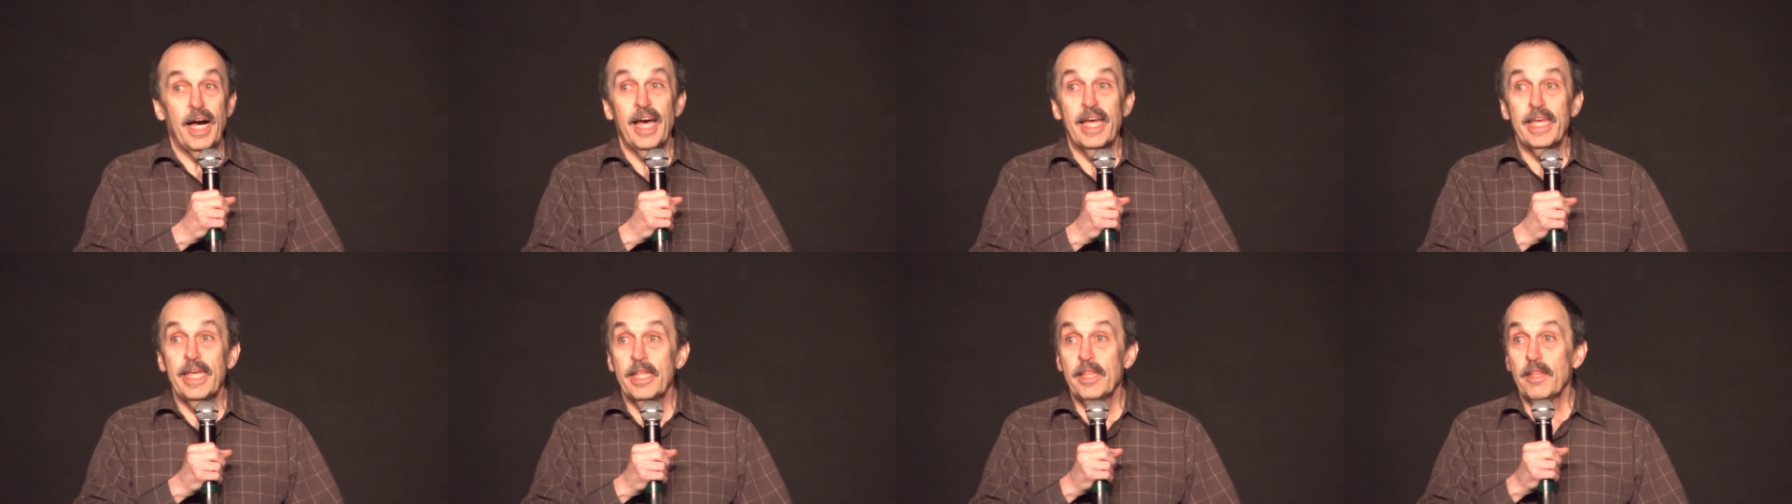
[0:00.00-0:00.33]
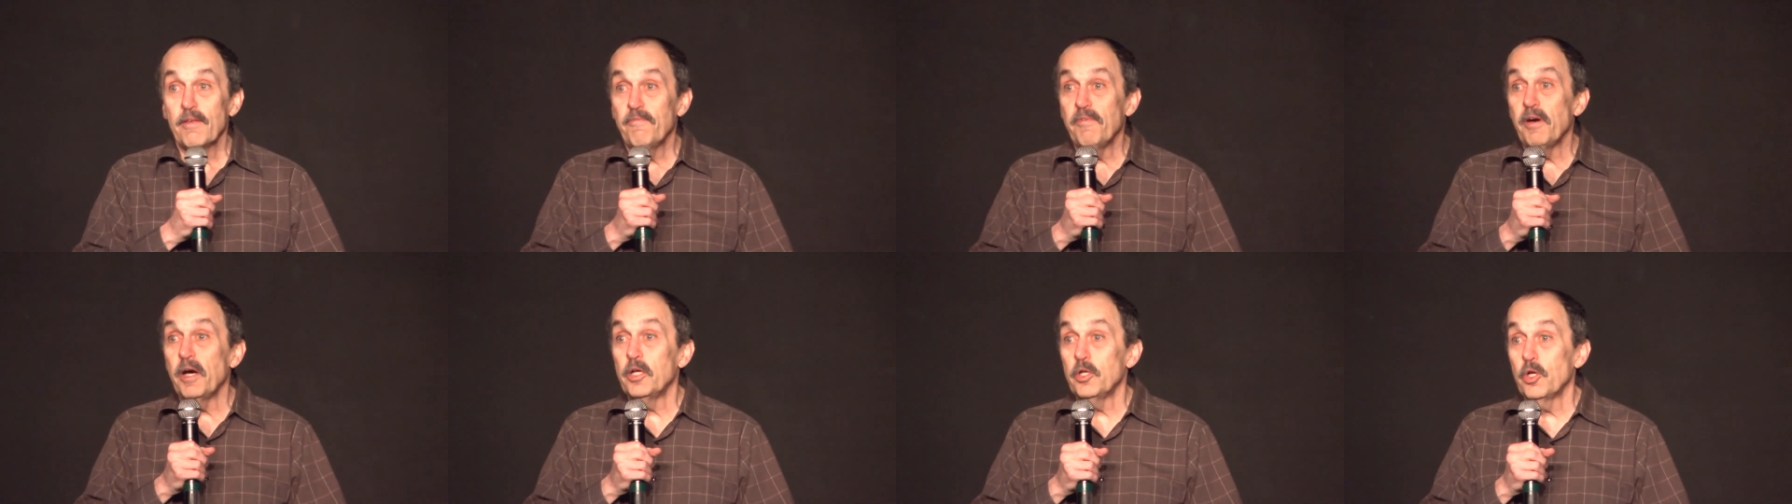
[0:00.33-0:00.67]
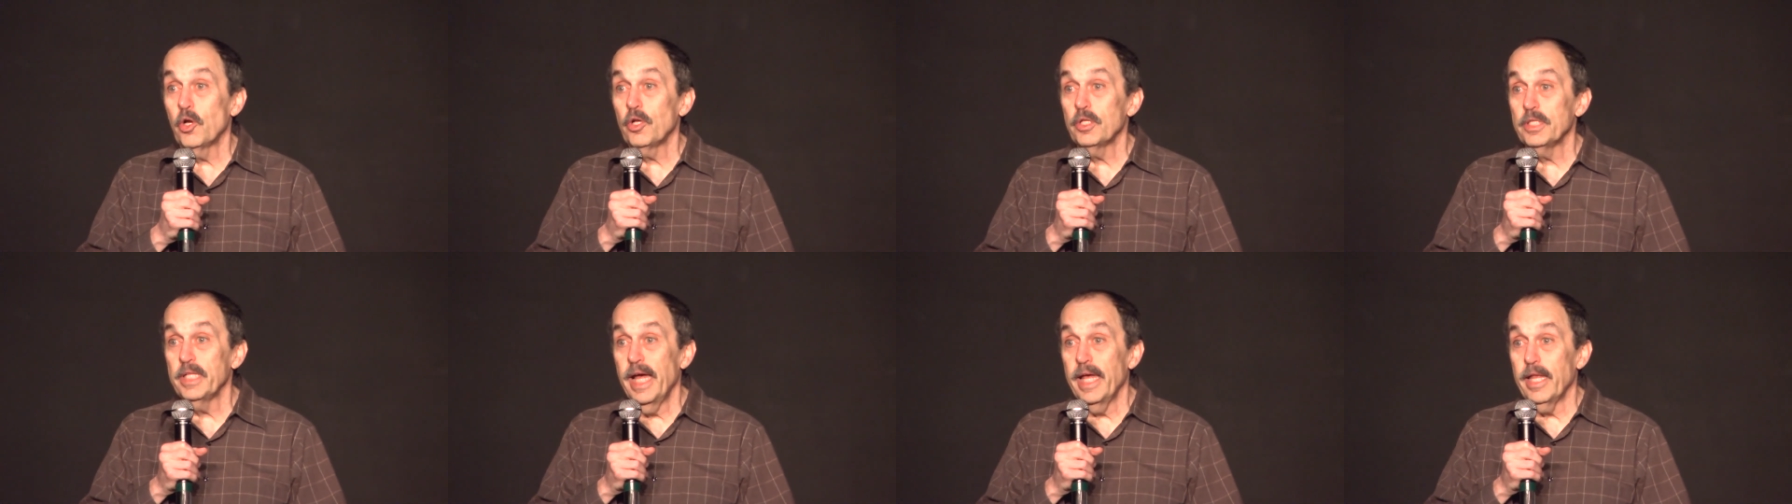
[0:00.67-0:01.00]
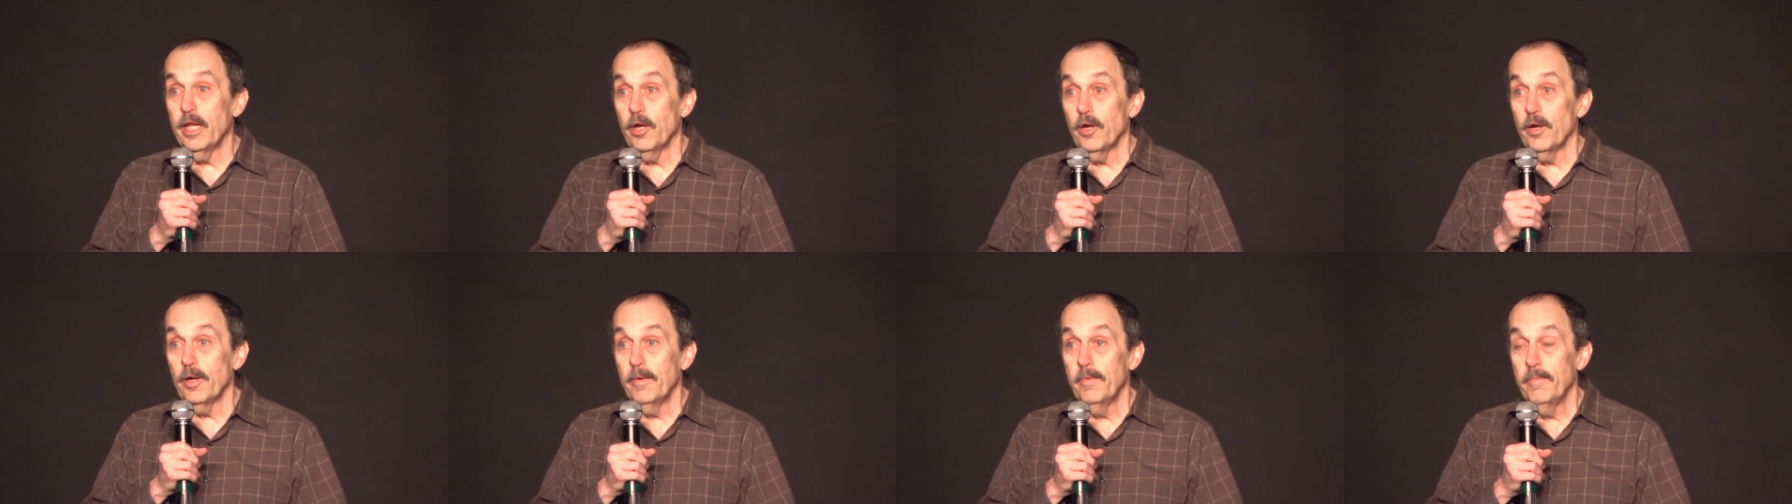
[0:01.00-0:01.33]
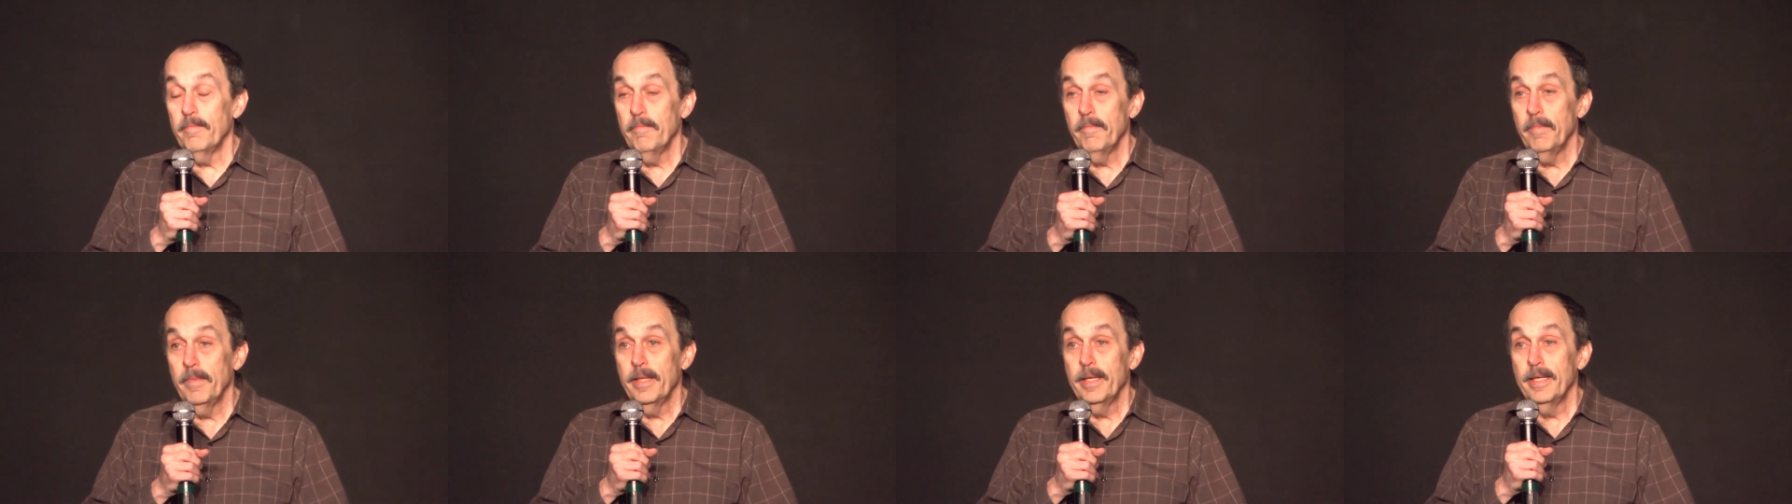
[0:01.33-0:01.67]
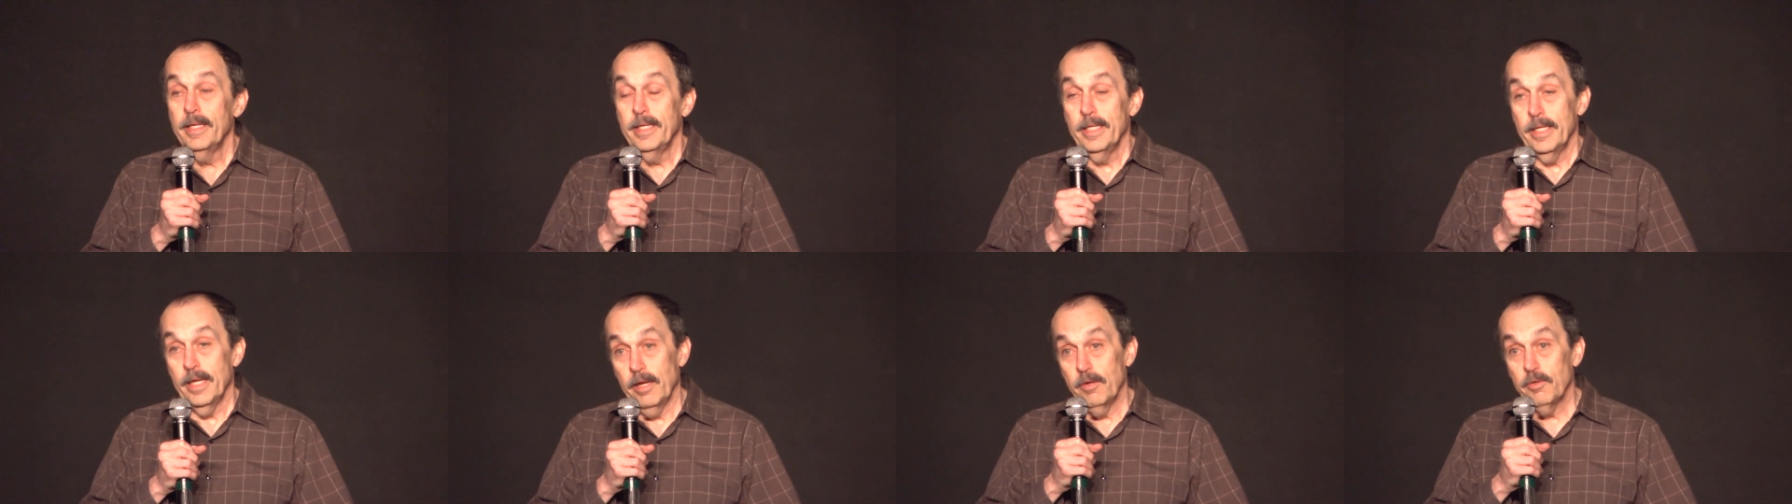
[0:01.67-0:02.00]
I get the following letter.
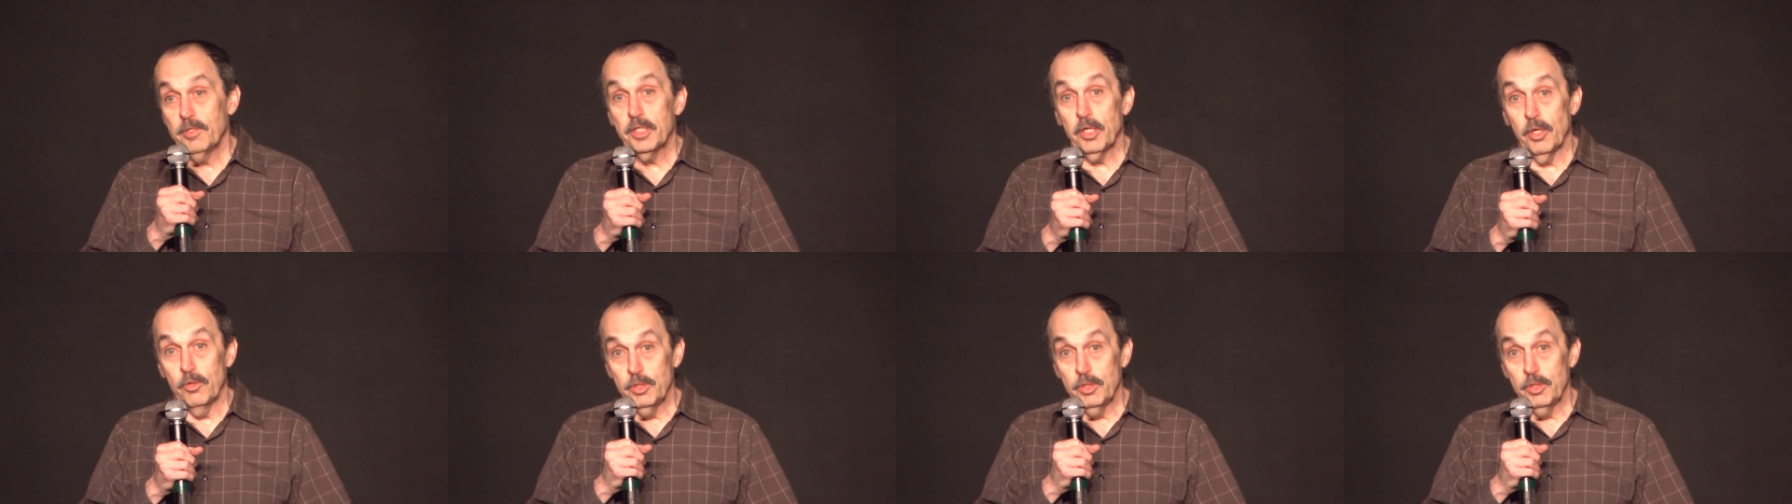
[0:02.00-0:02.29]
I was